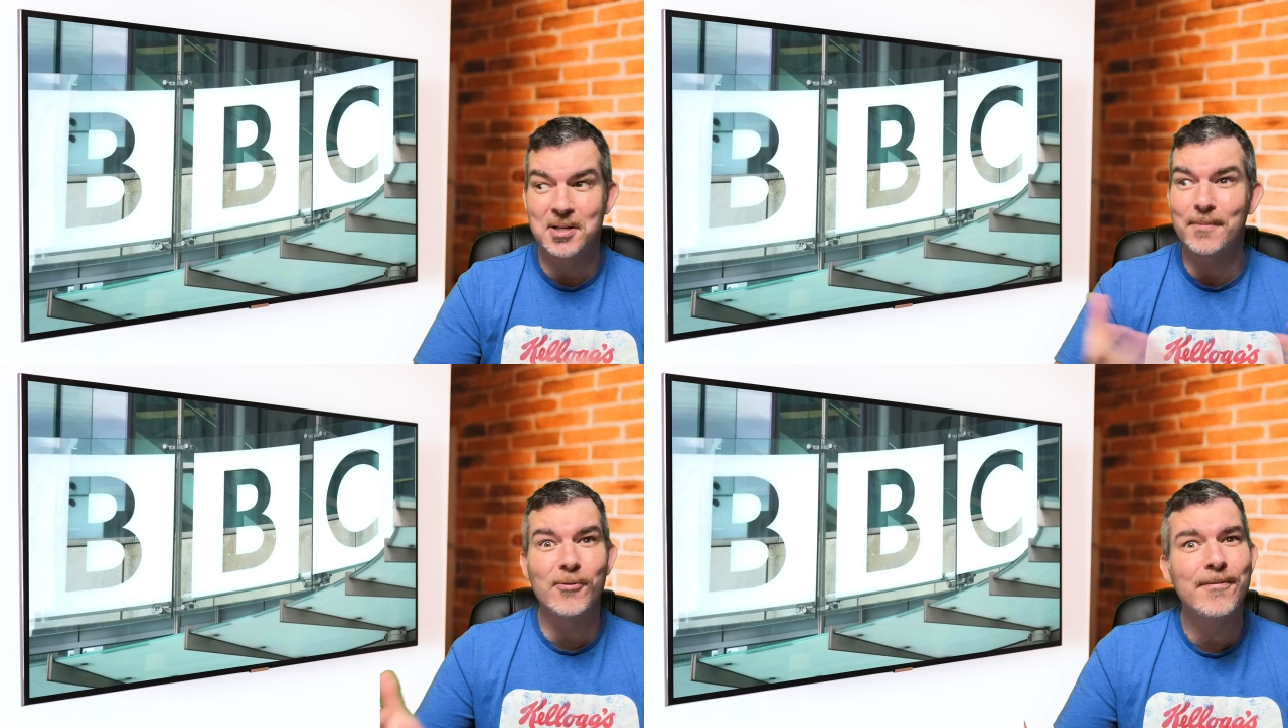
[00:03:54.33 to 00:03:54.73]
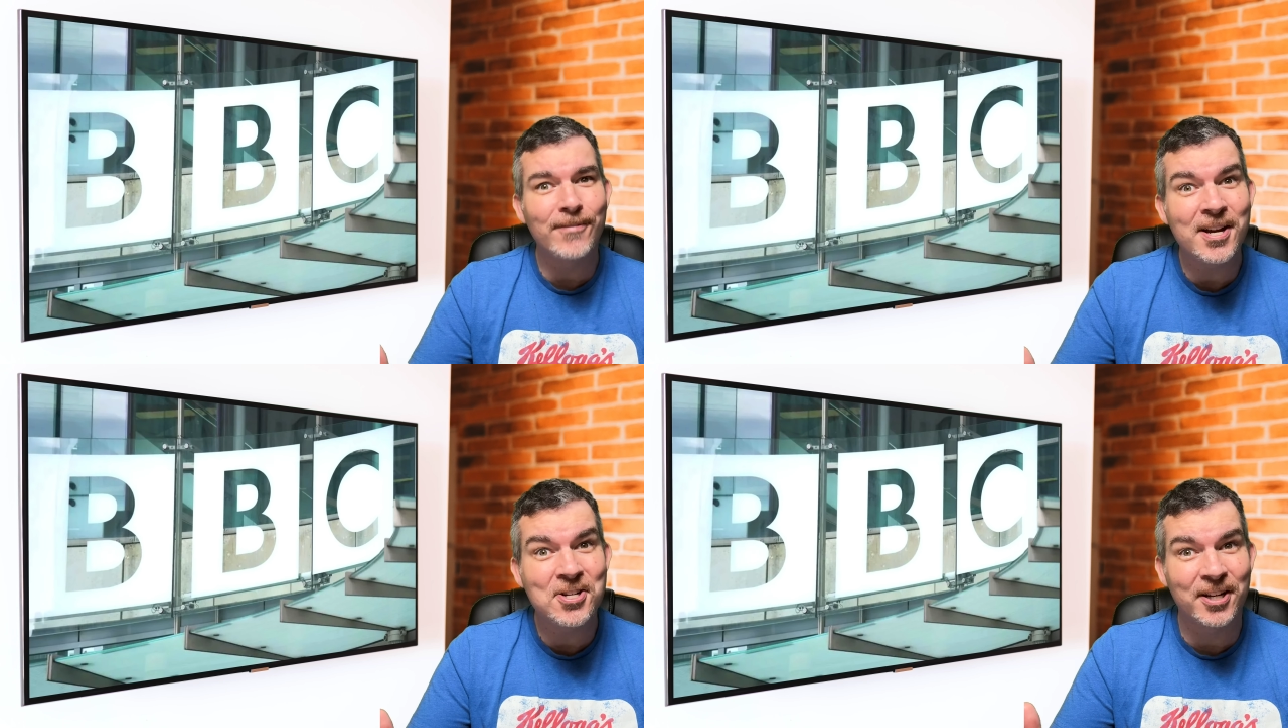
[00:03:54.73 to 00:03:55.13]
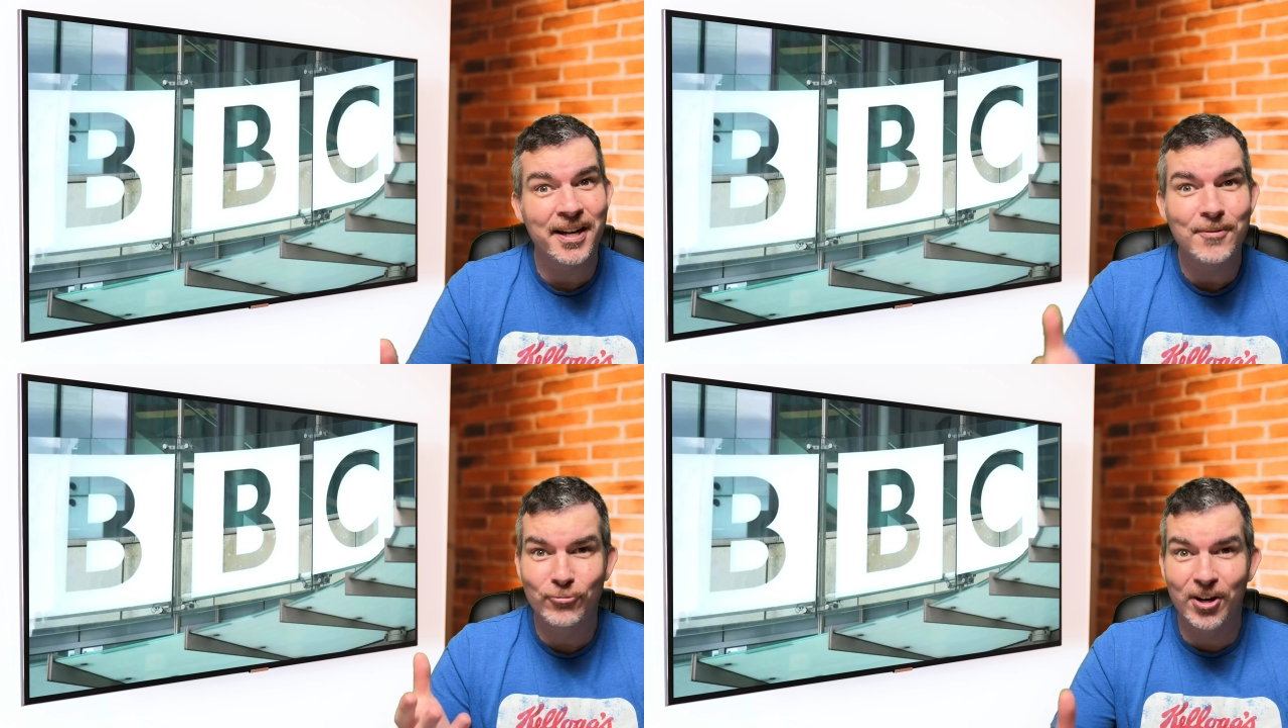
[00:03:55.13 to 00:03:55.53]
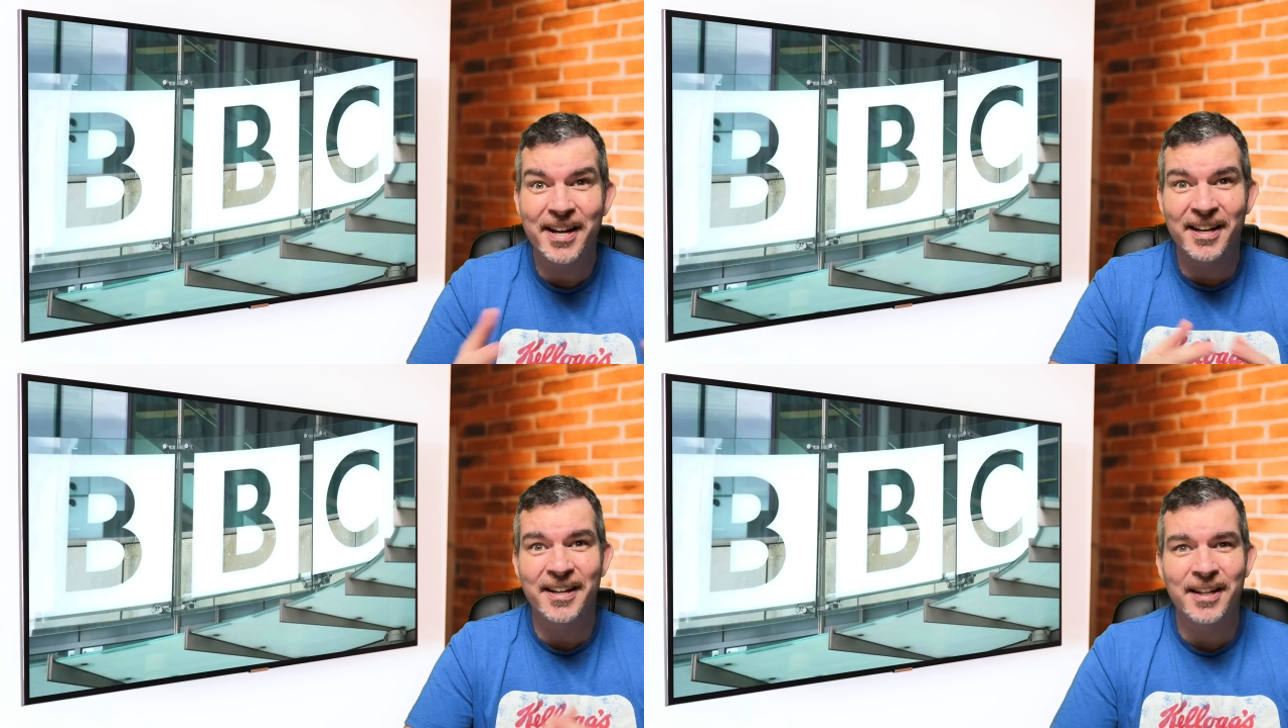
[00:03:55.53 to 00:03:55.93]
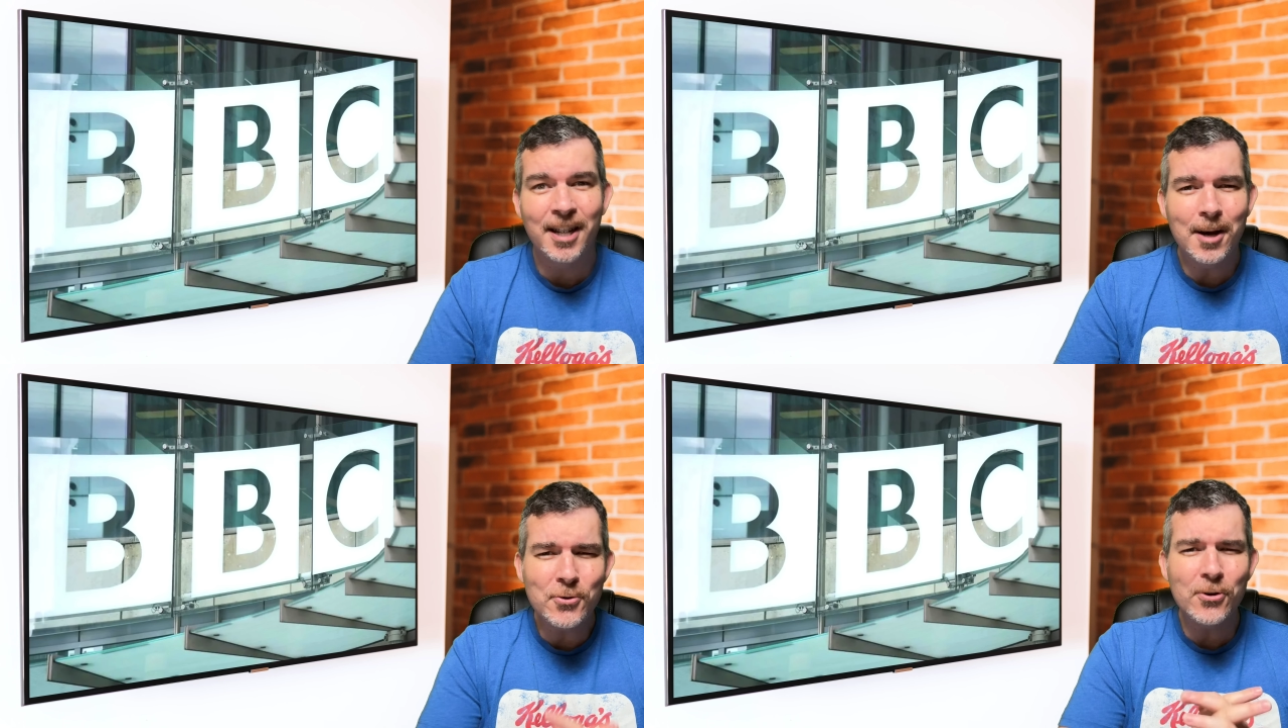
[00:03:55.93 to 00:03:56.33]
Superinflation, eh? Really?
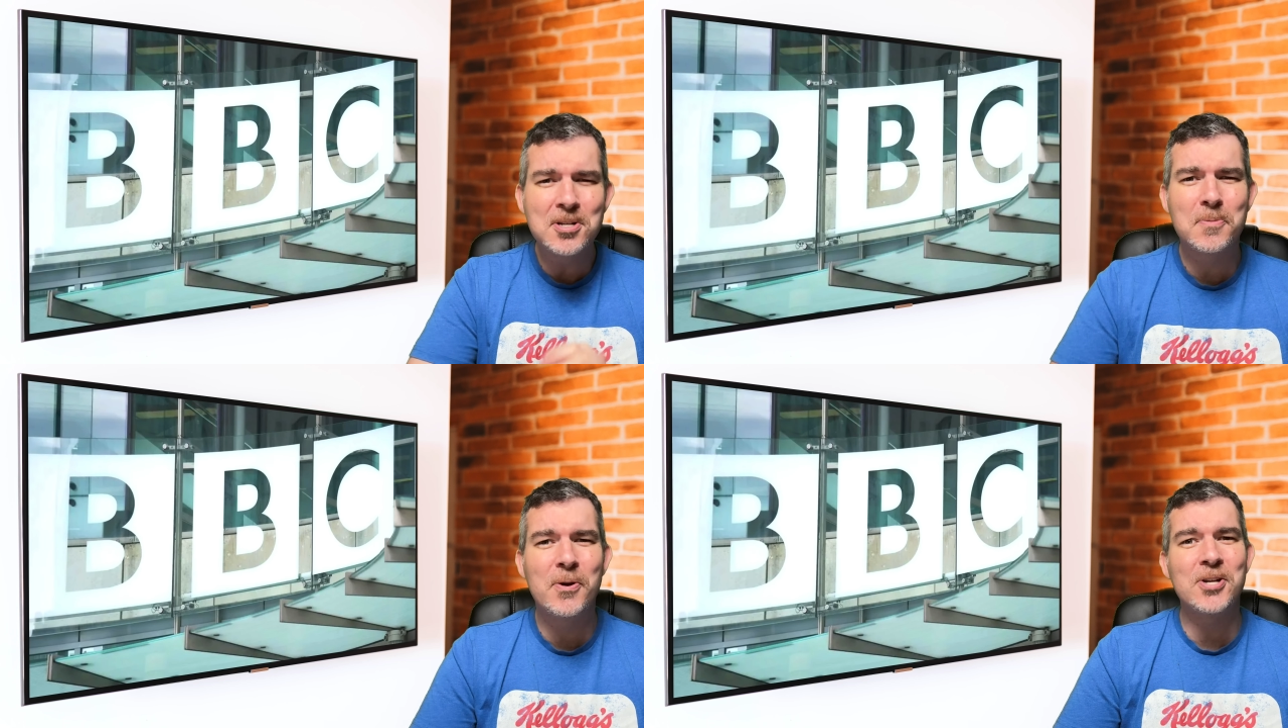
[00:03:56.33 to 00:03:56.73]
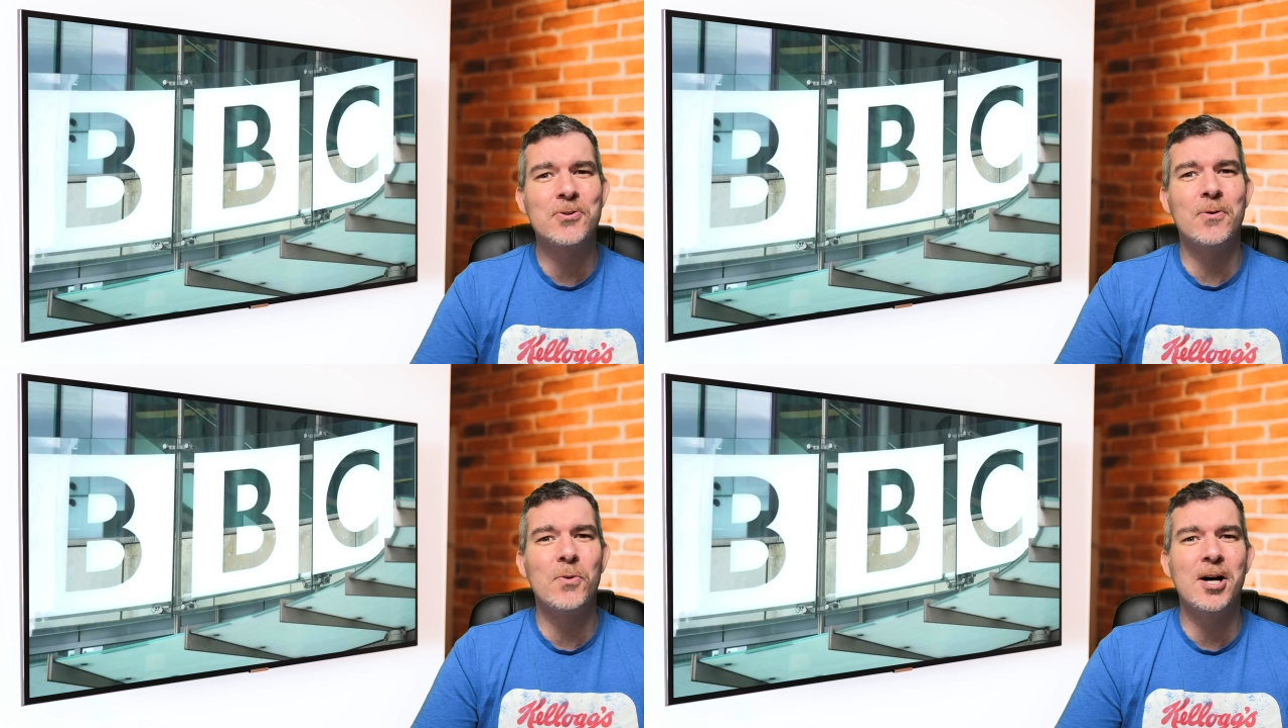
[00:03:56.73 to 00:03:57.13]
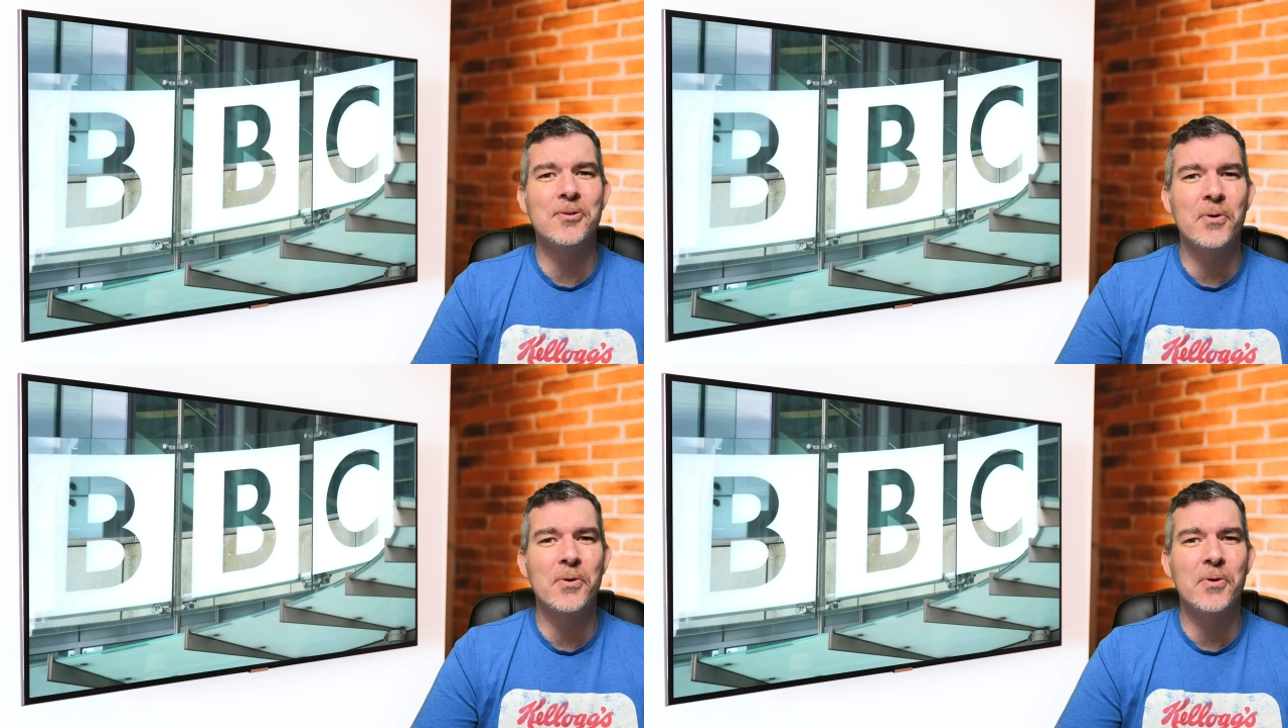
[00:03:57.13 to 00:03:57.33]
I'm trying to picture a world